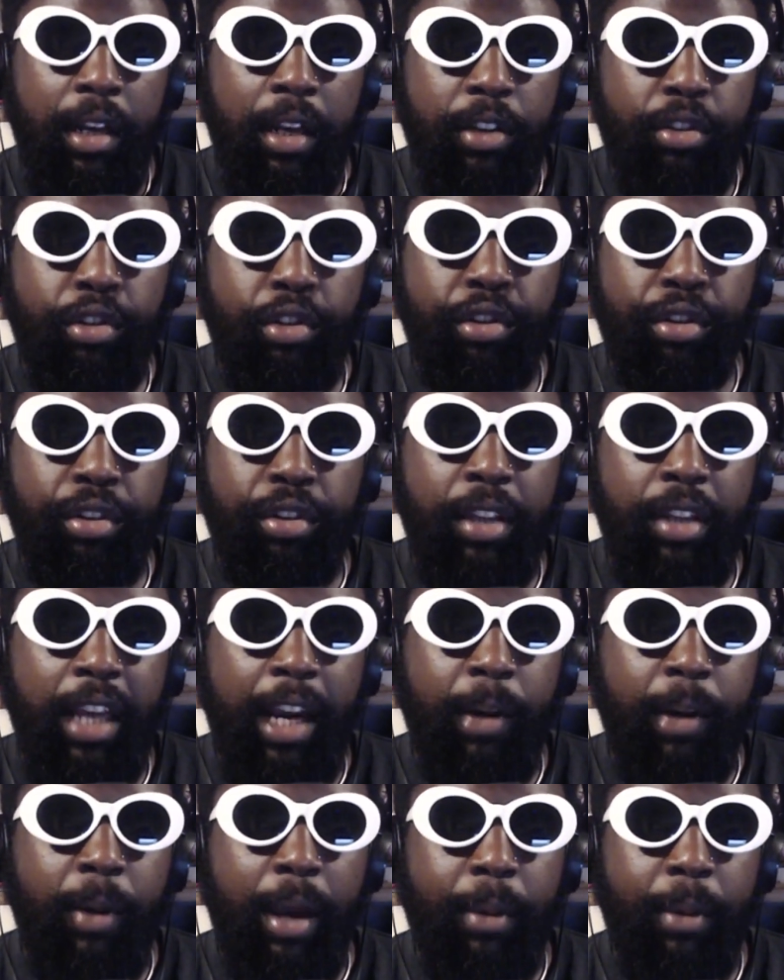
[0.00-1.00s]
you could get
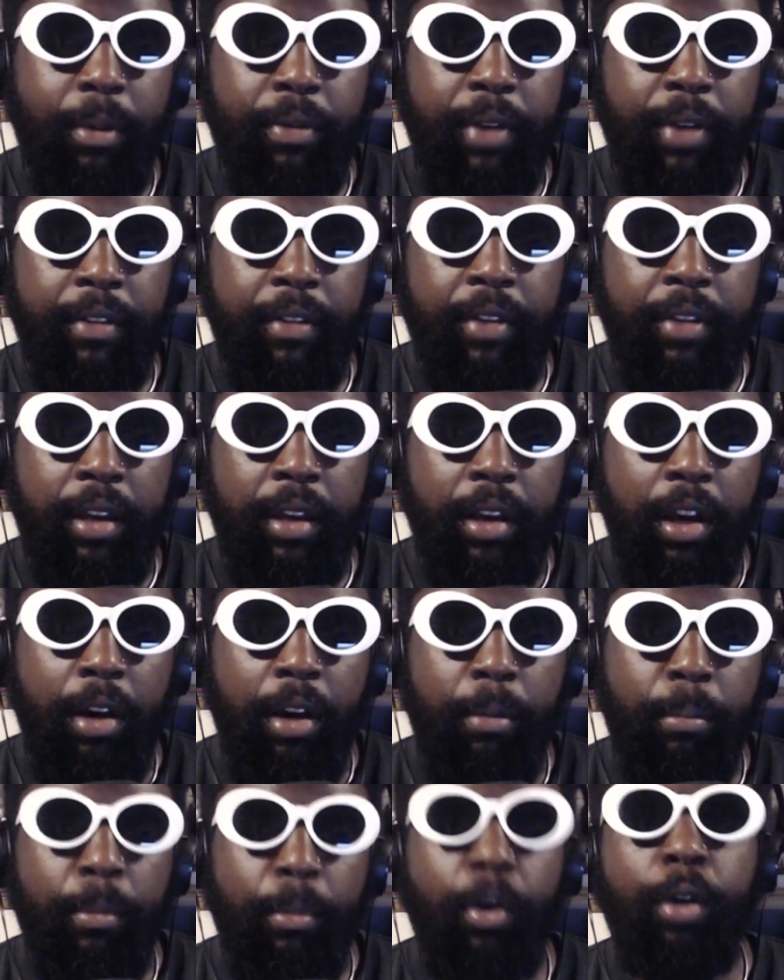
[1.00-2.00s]
away with having
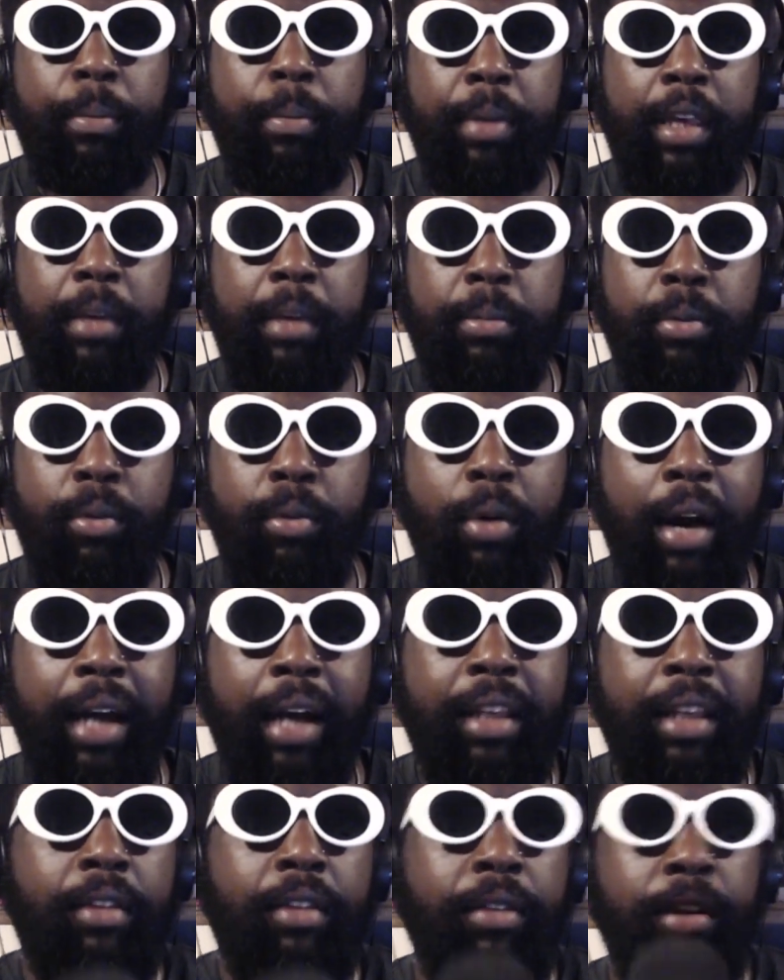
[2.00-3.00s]
more people
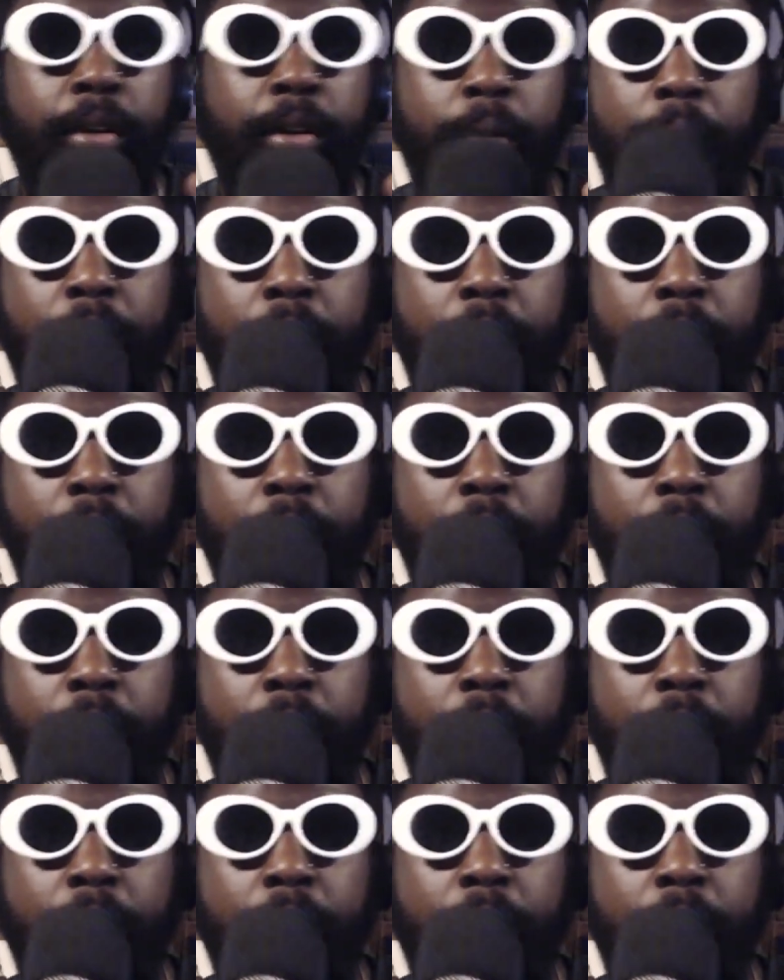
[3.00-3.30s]
under a quote